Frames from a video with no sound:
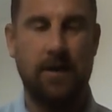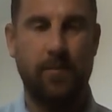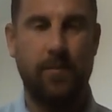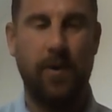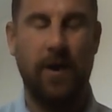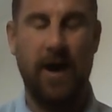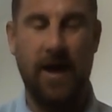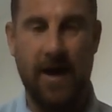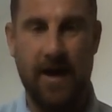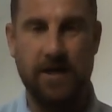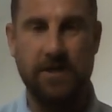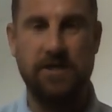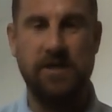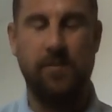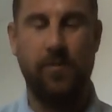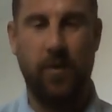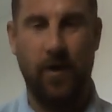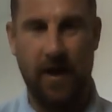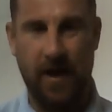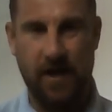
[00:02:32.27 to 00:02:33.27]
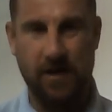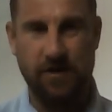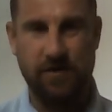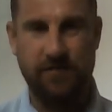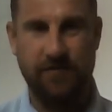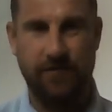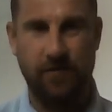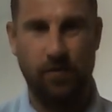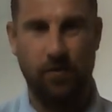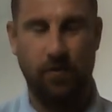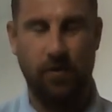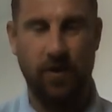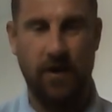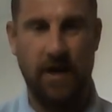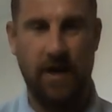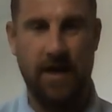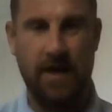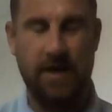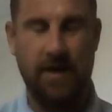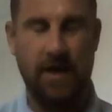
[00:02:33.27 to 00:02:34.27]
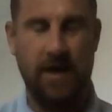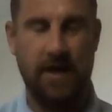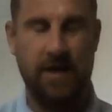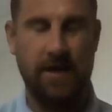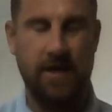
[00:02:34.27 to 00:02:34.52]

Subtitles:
players he plans for, and